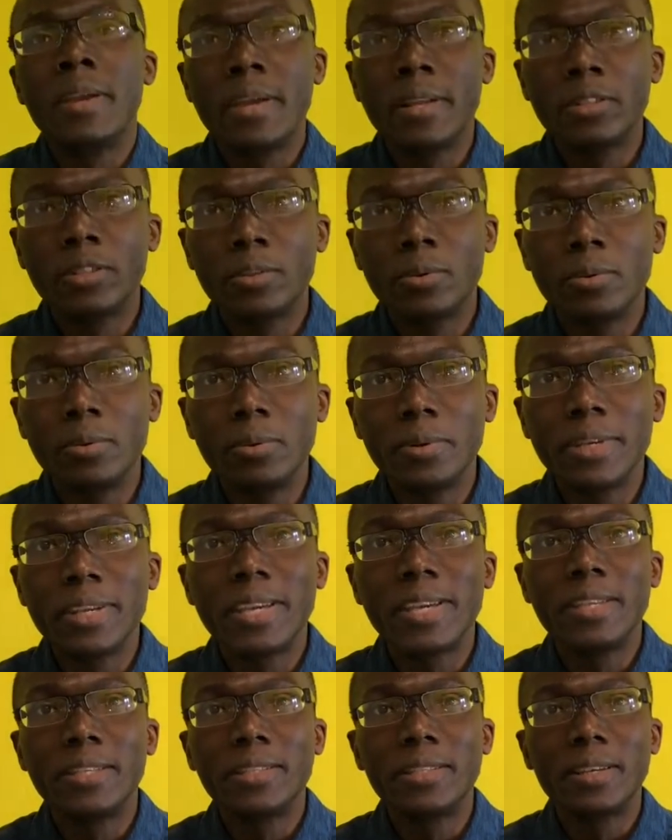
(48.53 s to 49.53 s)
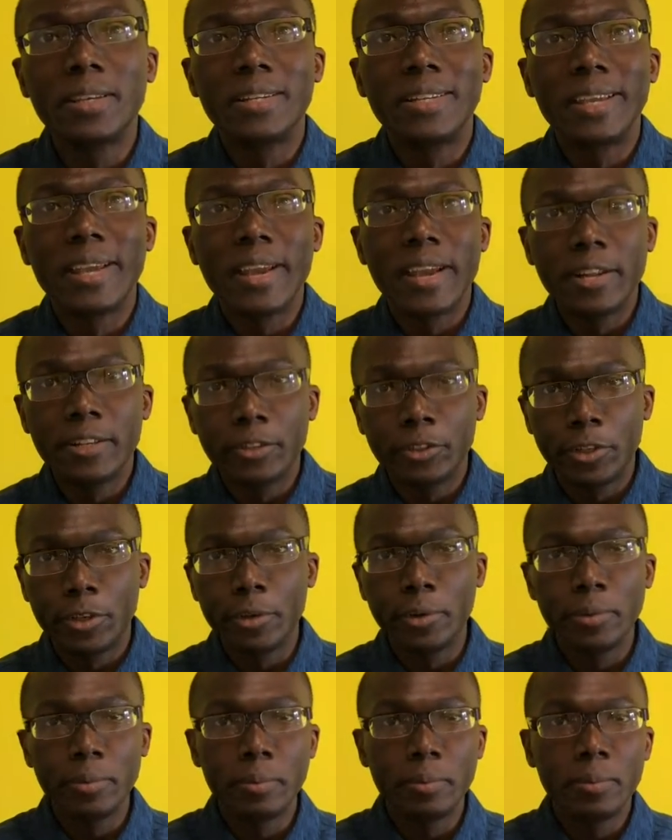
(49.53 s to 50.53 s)
in school is the
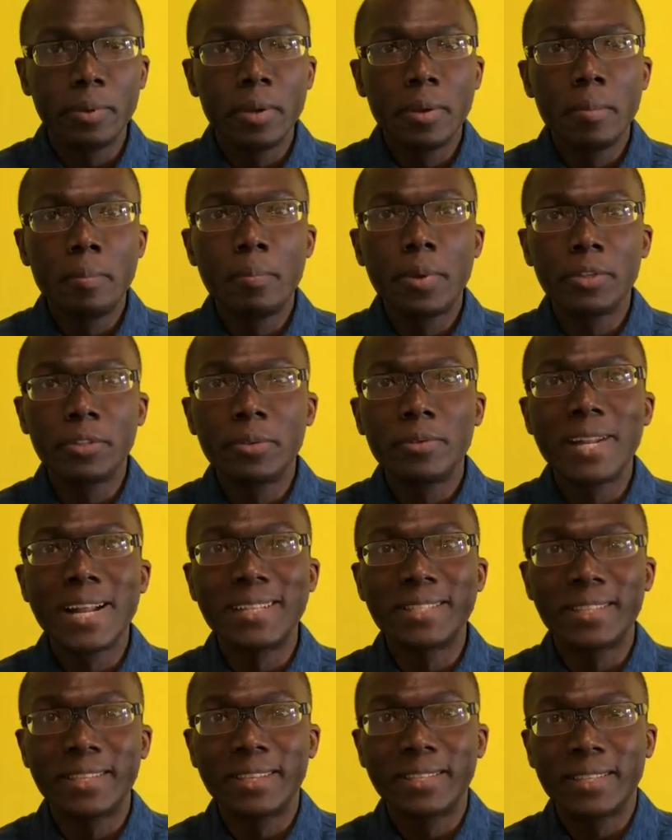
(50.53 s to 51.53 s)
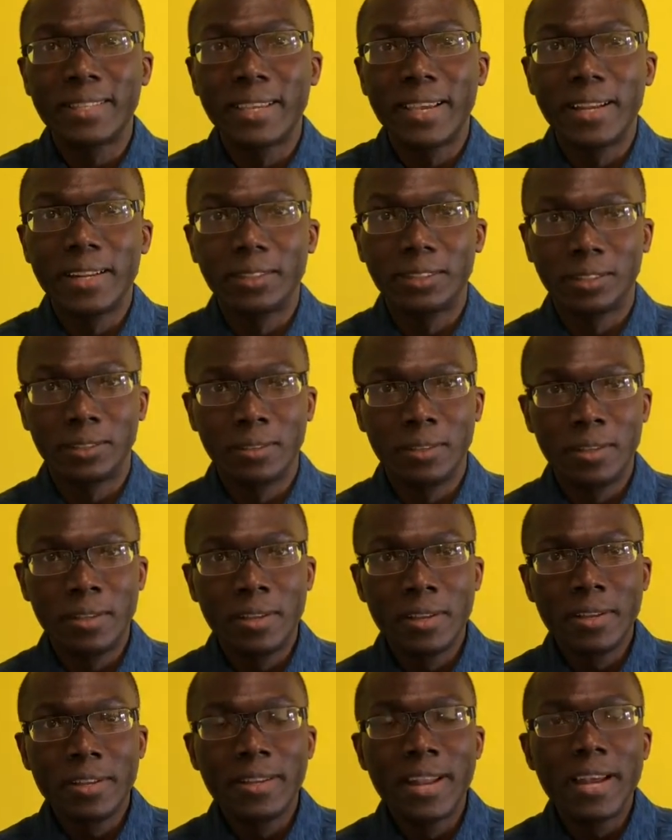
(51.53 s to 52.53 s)
interpersonal skills
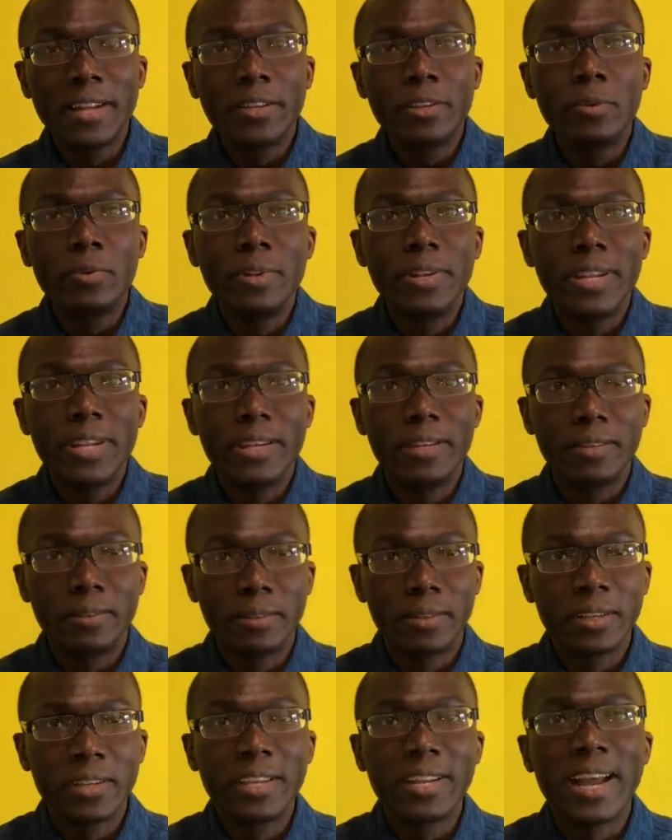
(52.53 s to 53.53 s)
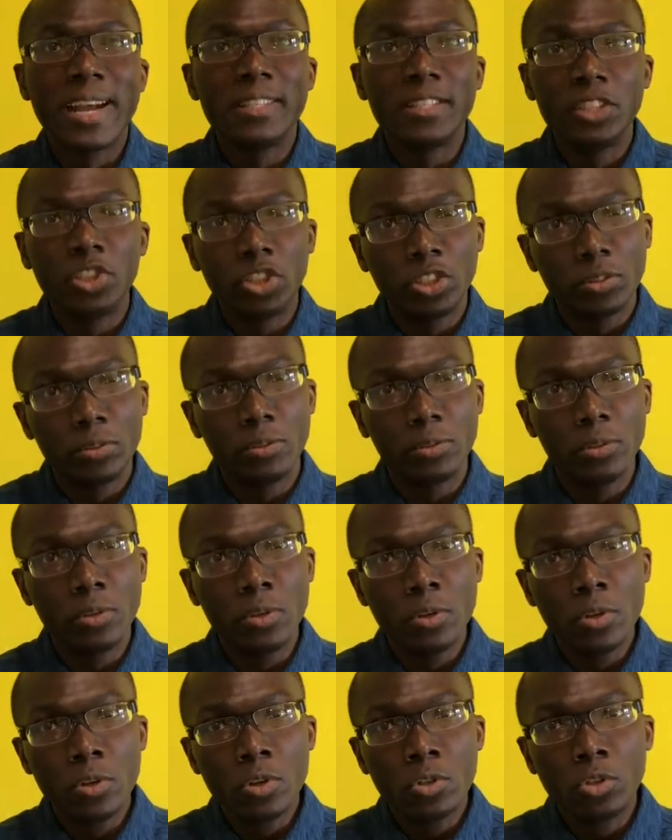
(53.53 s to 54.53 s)
that you need in addition
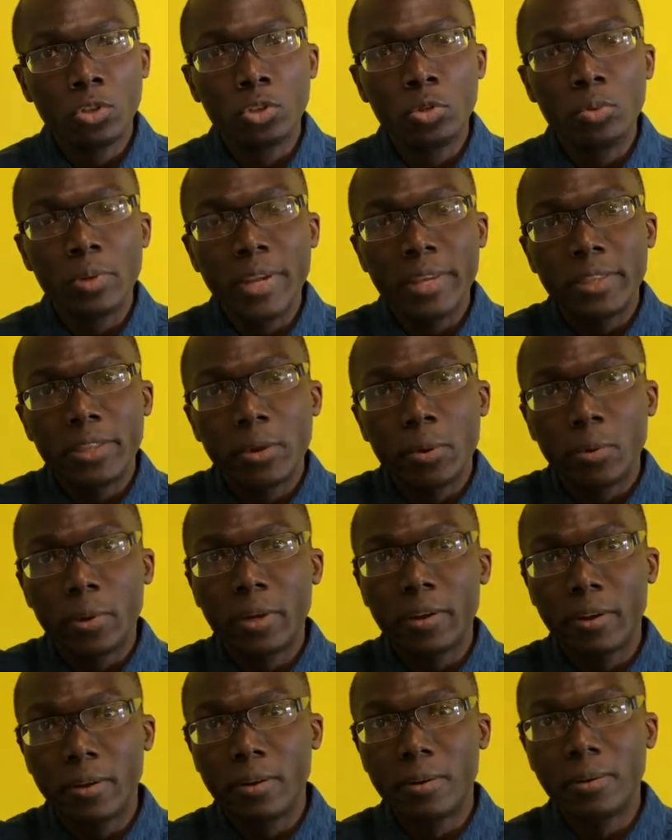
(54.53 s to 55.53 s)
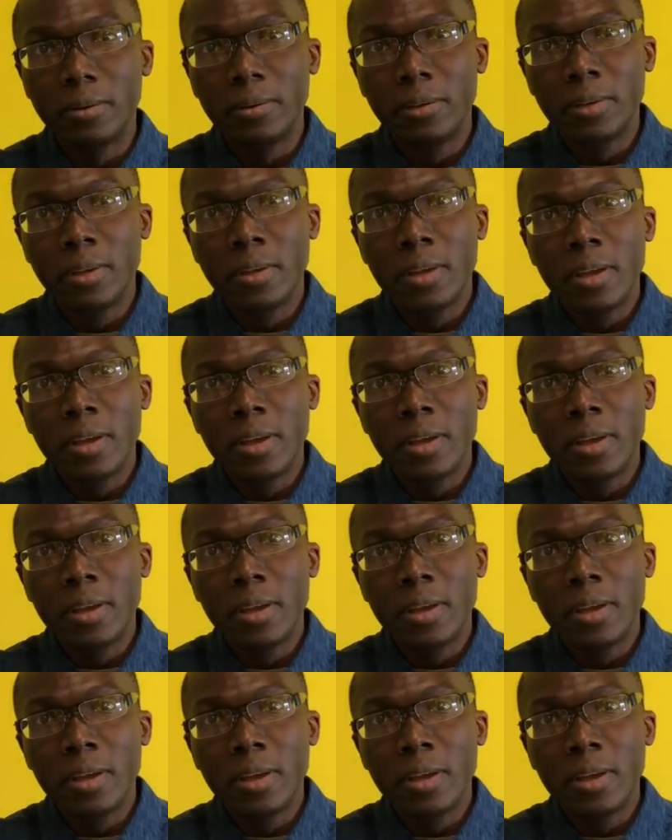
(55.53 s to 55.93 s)
to the theoretical